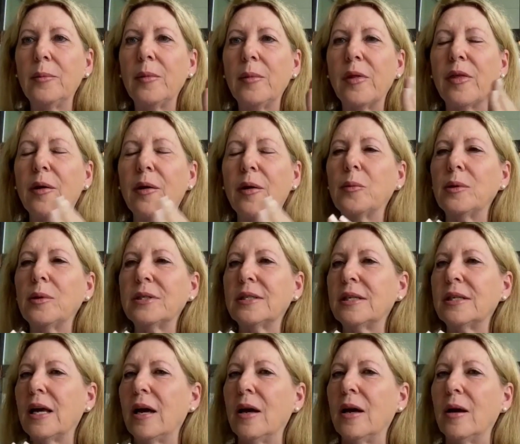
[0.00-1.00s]
There
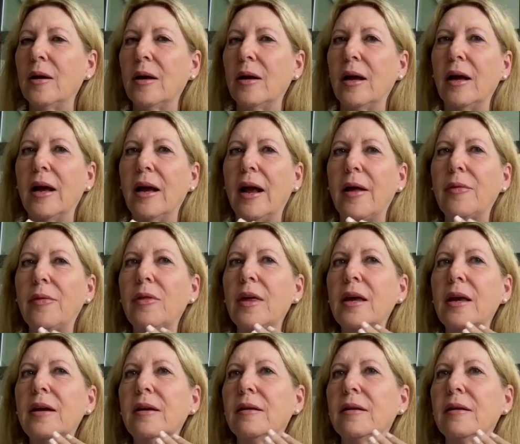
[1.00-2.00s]
was, I
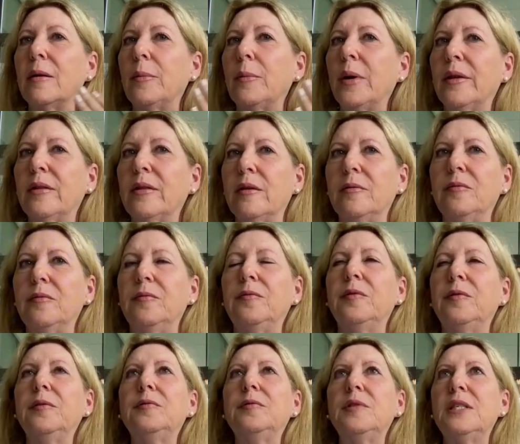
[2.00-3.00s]
think in about the
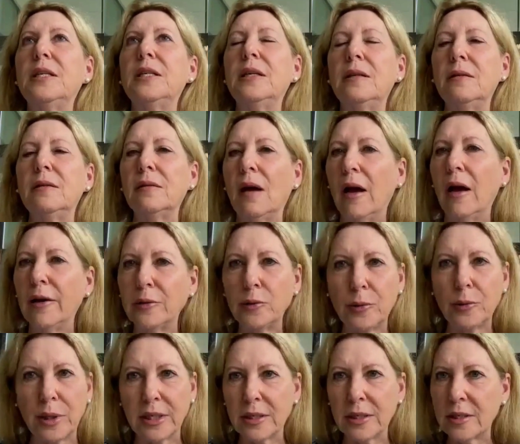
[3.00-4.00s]

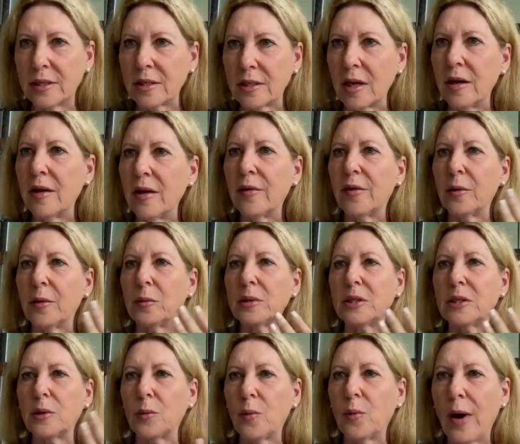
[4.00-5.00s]
1500s, there
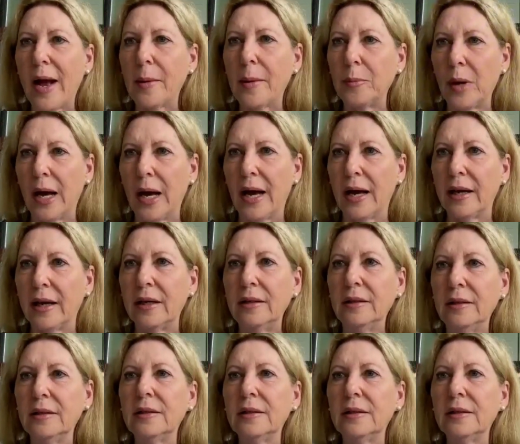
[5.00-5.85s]
was a rabbi